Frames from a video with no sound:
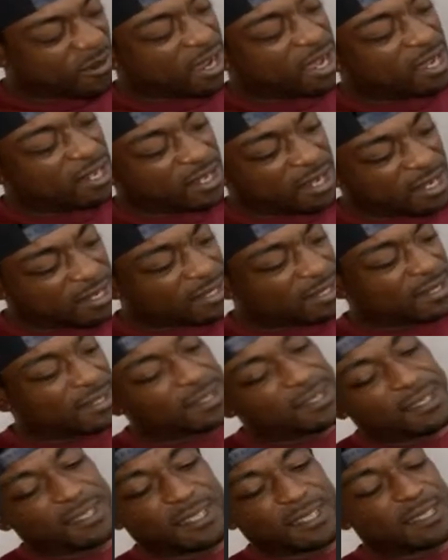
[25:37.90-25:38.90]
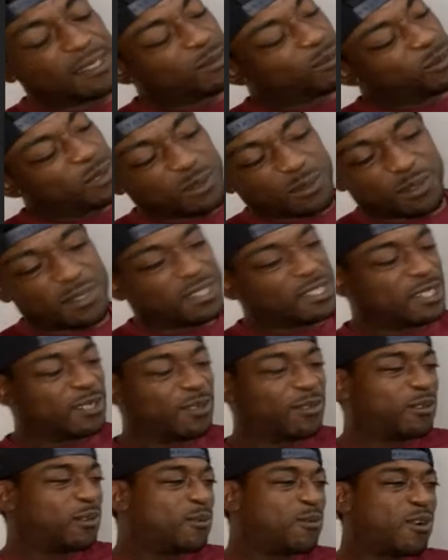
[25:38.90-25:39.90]
around us, we should
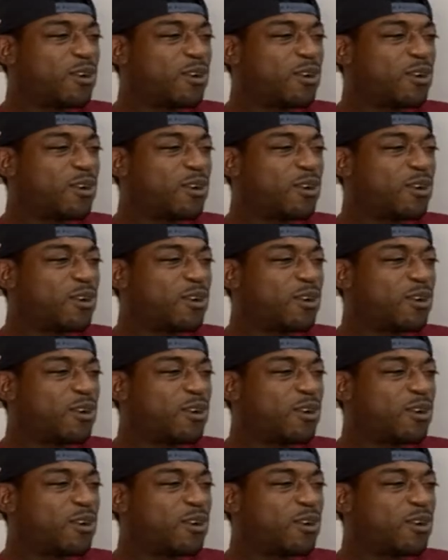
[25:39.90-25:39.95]
receive your